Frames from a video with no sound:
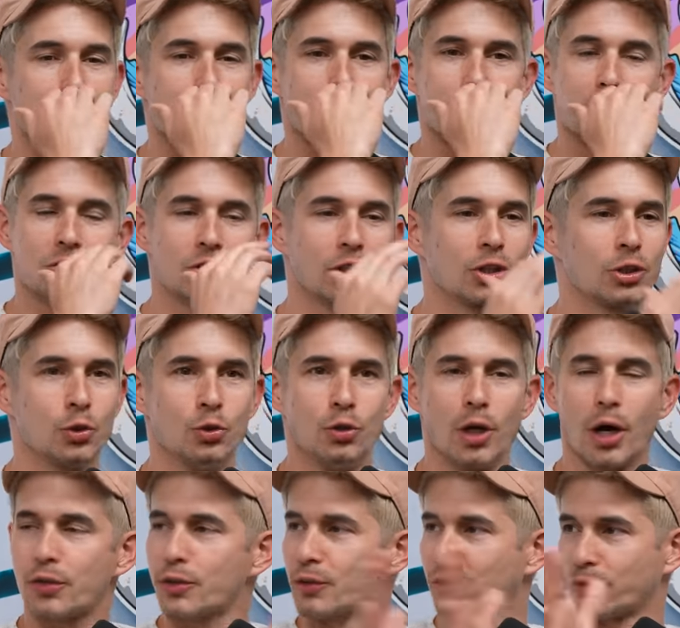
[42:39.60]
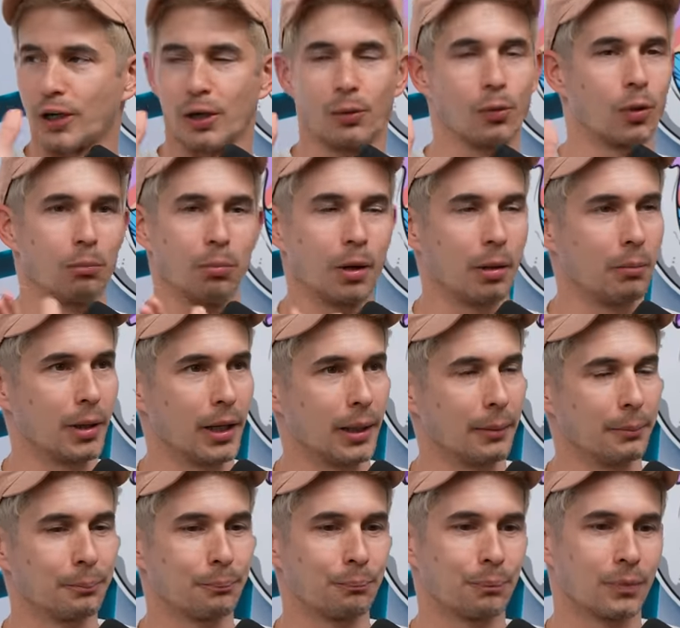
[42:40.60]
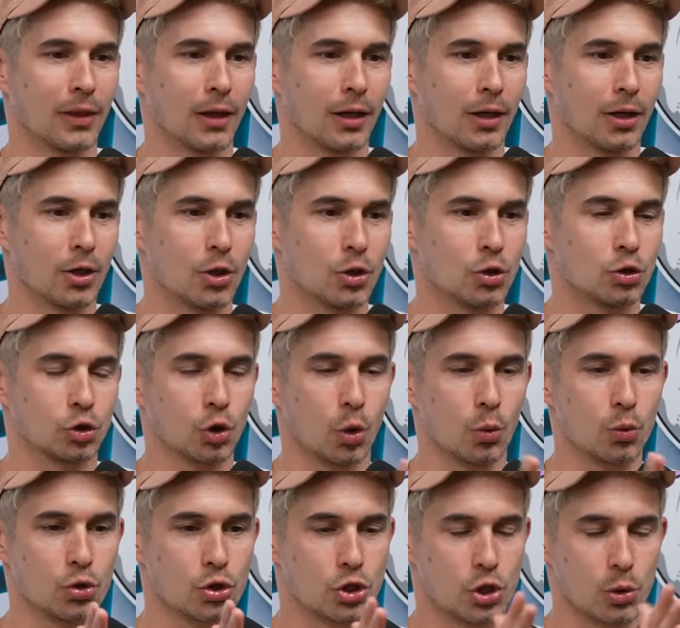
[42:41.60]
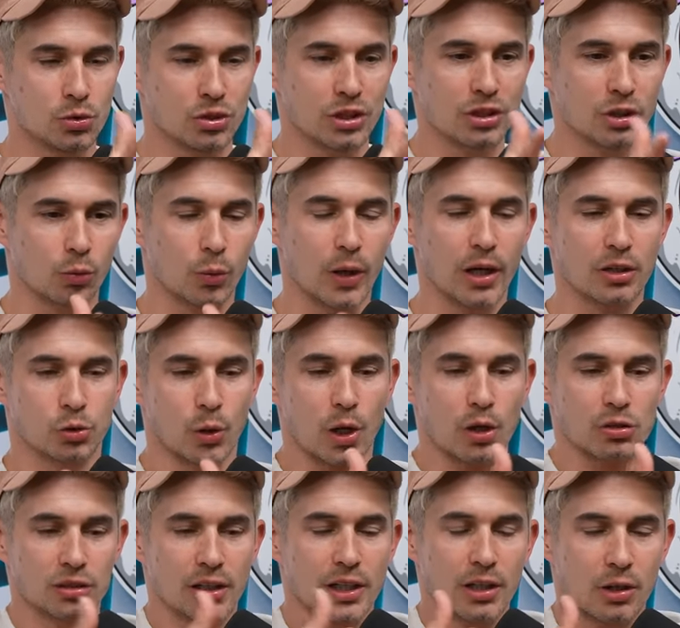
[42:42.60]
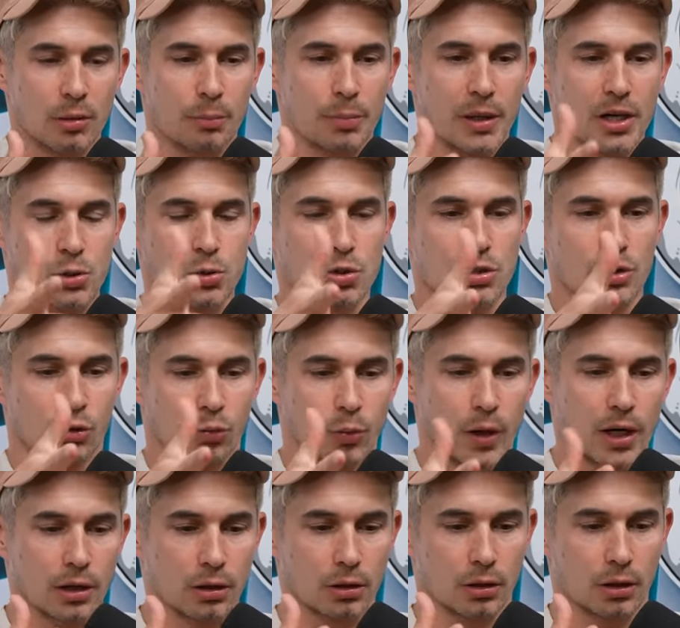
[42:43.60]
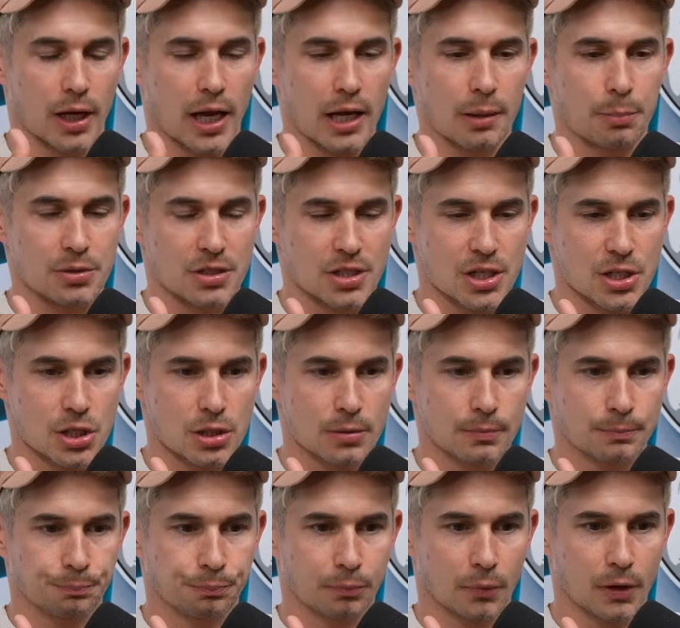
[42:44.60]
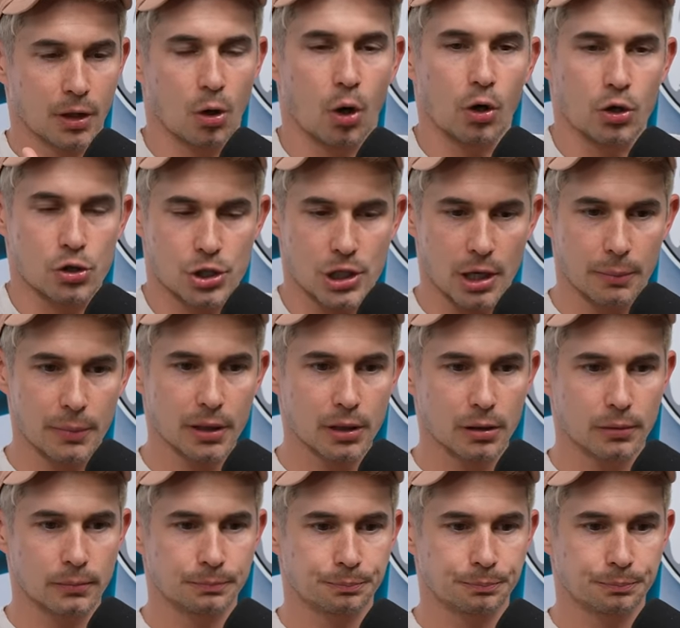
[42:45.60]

This is gonna do nothing for anyone but me. So she was in the right. So I was laying on the bed. She was in the regular head position, like on her stomach.